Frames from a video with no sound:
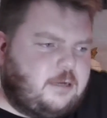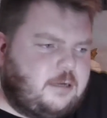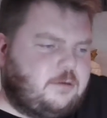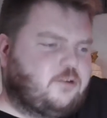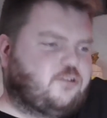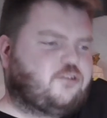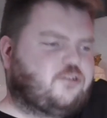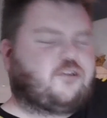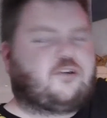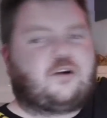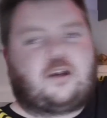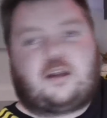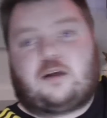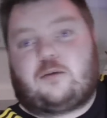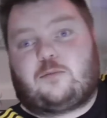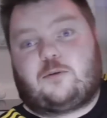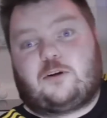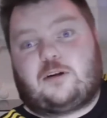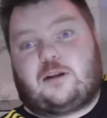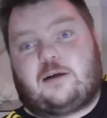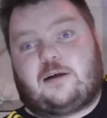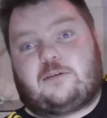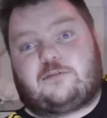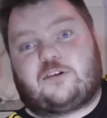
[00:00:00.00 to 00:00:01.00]
I'm not sure.
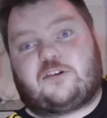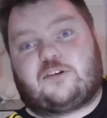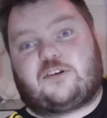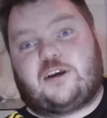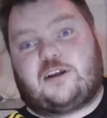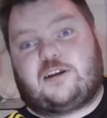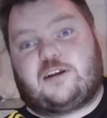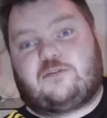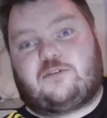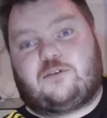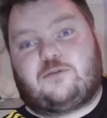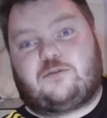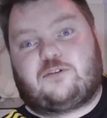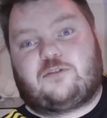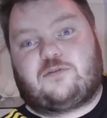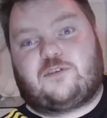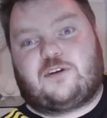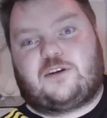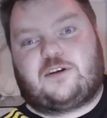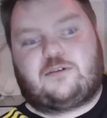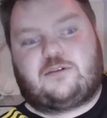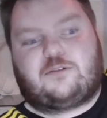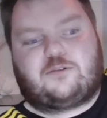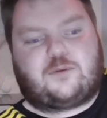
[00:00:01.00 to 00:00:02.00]
We'll have to see in the future
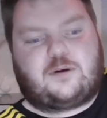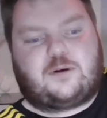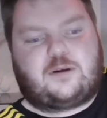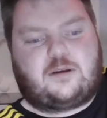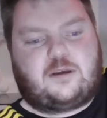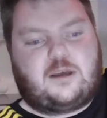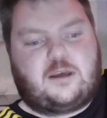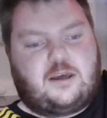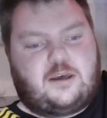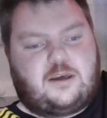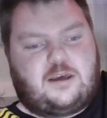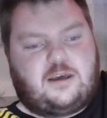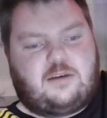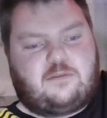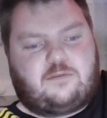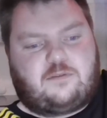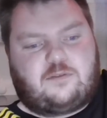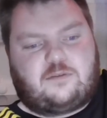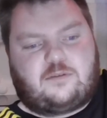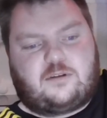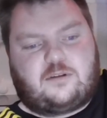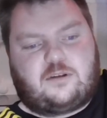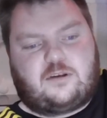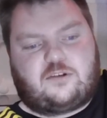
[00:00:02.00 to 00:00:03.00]
videos
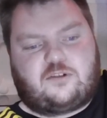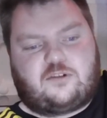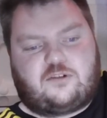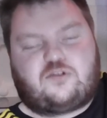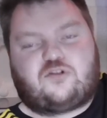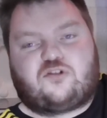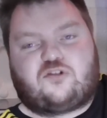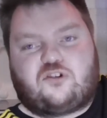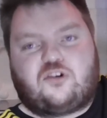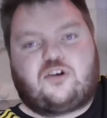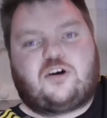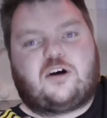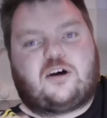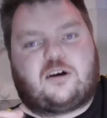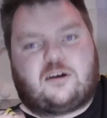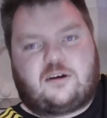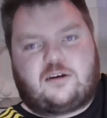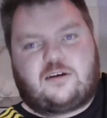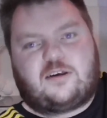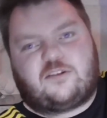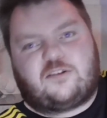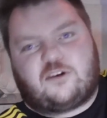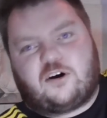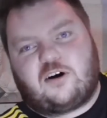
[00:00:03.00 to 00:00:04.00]
if the
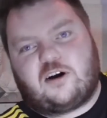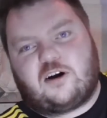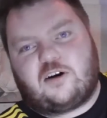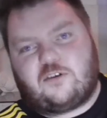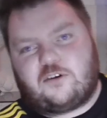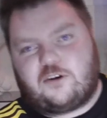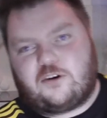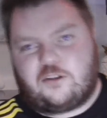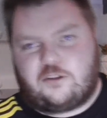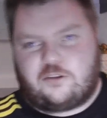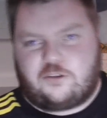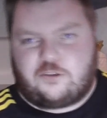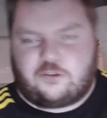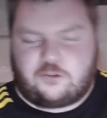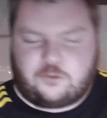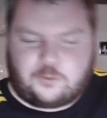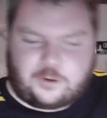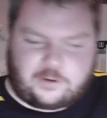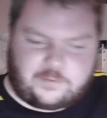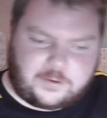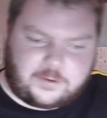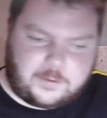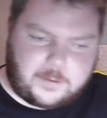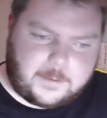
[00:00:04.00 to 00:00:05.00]
sugar is higher on others
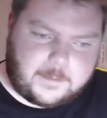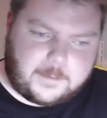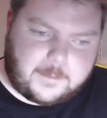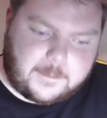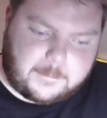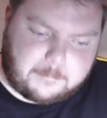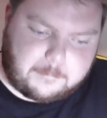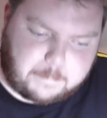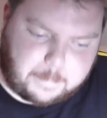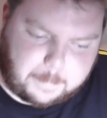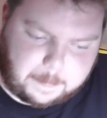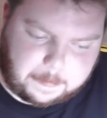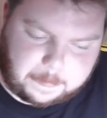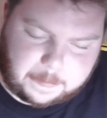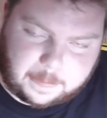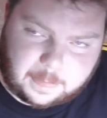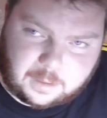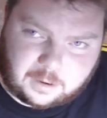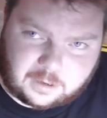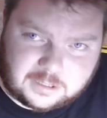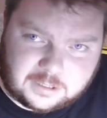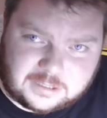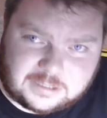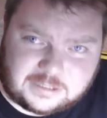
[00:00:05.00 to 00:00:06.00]
or whatever.
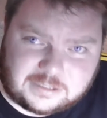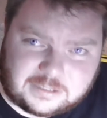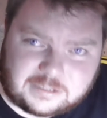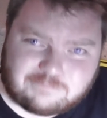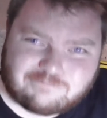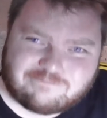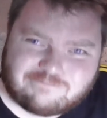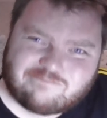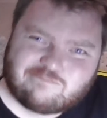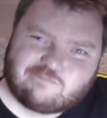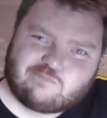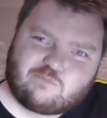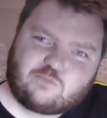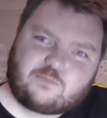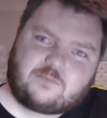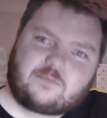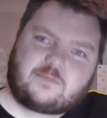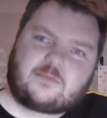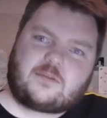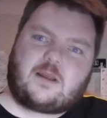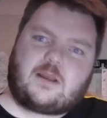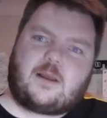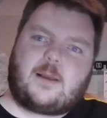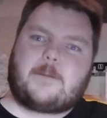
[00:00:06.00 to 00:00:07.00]
I'm gonna
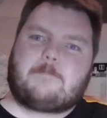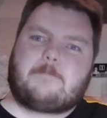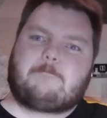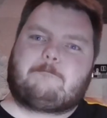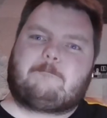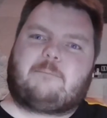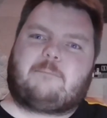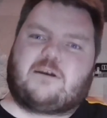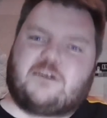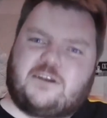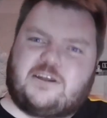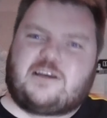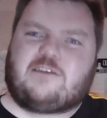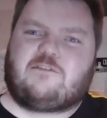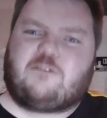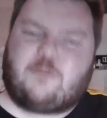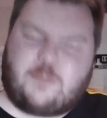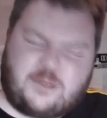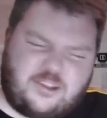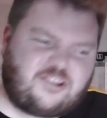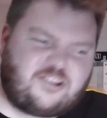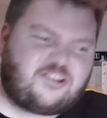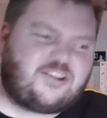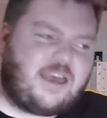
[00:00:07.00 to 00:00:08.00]
give
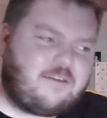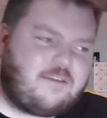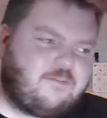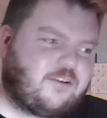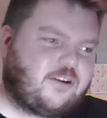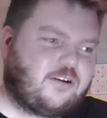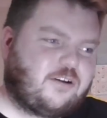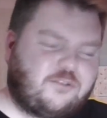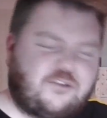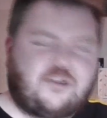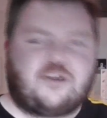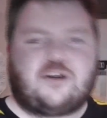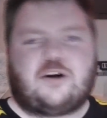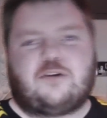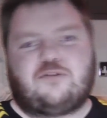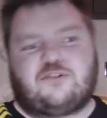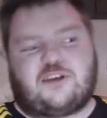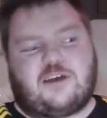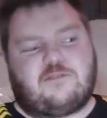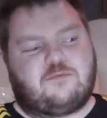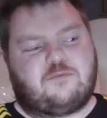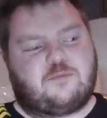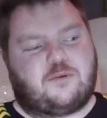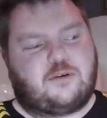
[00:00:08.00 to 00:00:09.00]
them a 7. I was gonna go
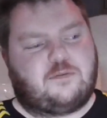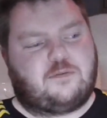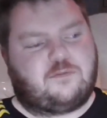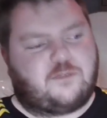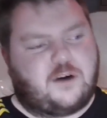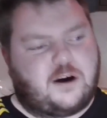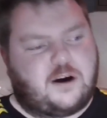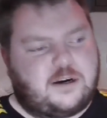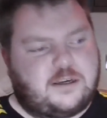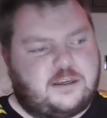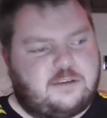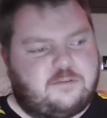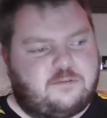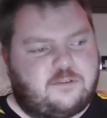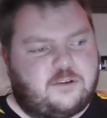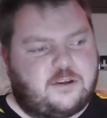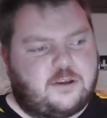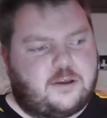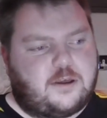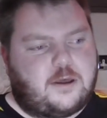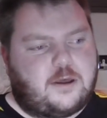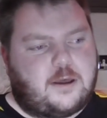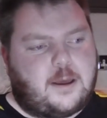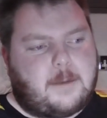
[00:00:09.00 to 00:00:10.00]
7.5.
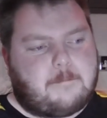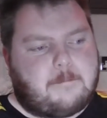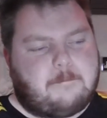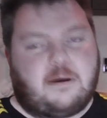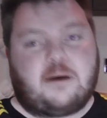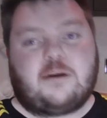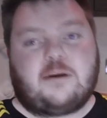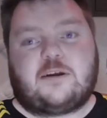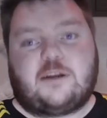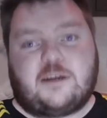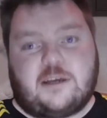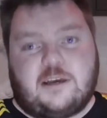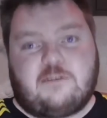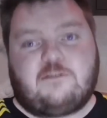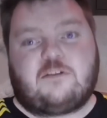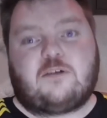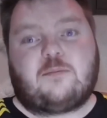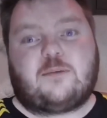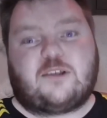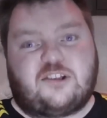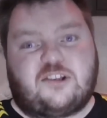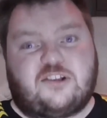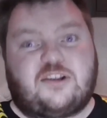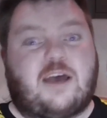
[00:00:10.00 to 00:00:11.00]
But I'm gonna give
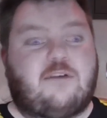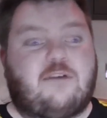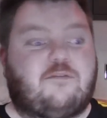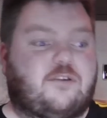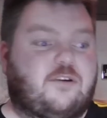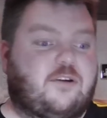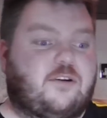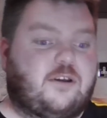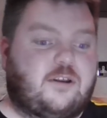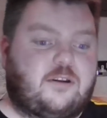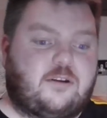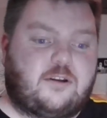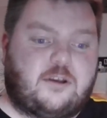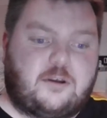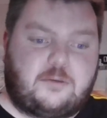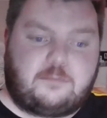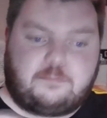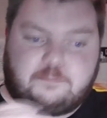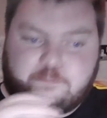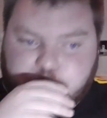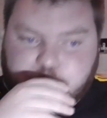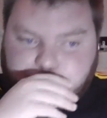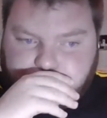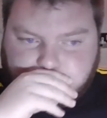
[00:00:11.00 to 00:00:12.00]
them a 7.
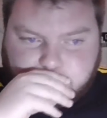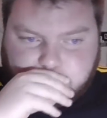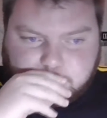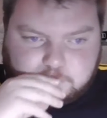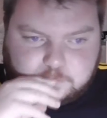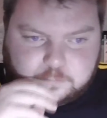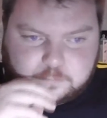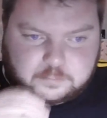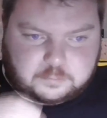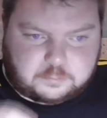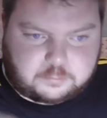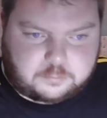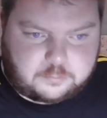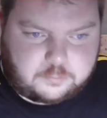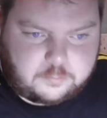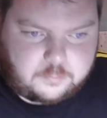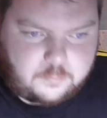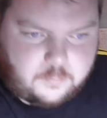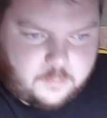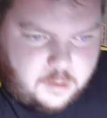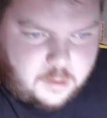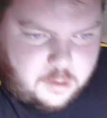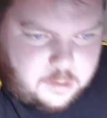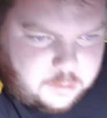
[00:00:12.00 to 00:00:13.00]
And
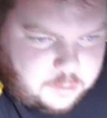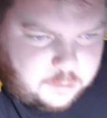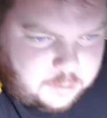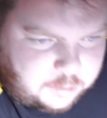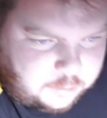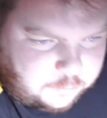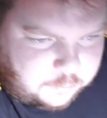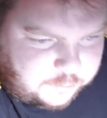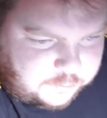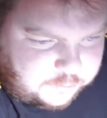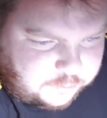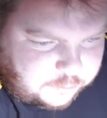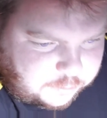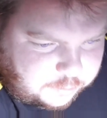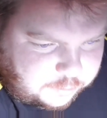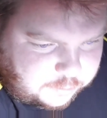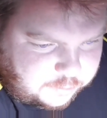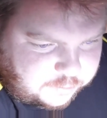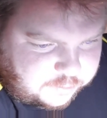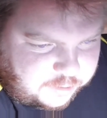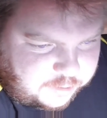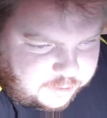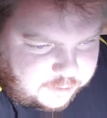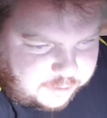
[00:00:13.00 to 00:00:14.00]
we still
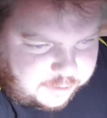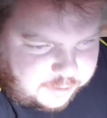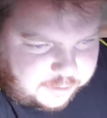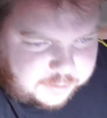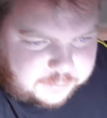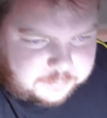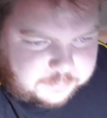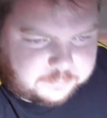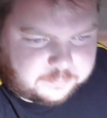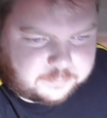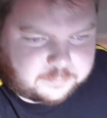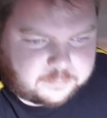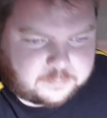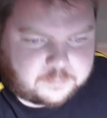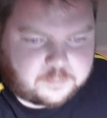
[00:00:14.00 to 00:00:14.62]
got the tin here.